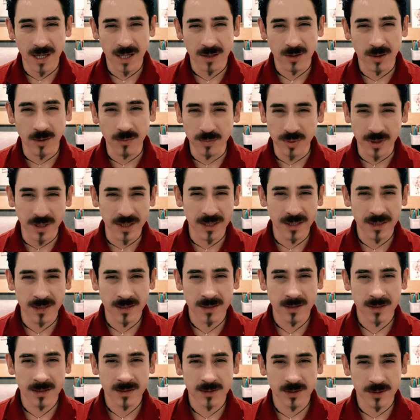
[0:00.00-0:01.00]
completed,
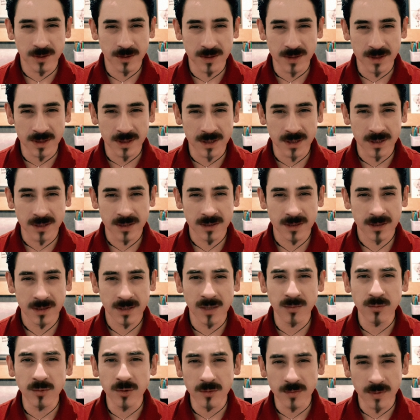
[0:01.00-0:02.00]
turned in,
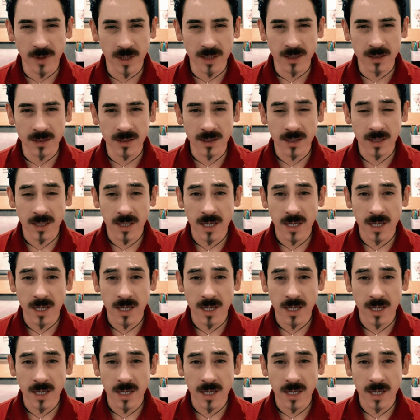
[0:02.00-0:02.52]
and move on.